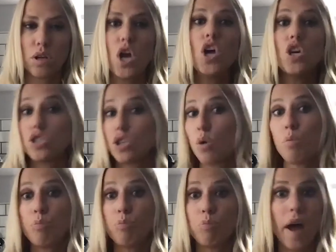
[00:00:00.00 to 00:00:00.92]

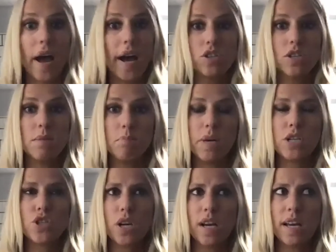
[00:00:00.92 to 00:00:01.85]
So actually
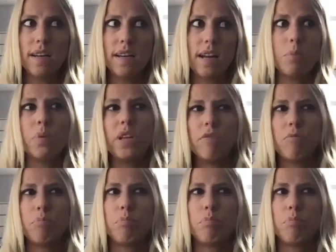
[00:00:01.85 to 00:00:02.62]
Michigan, and I believe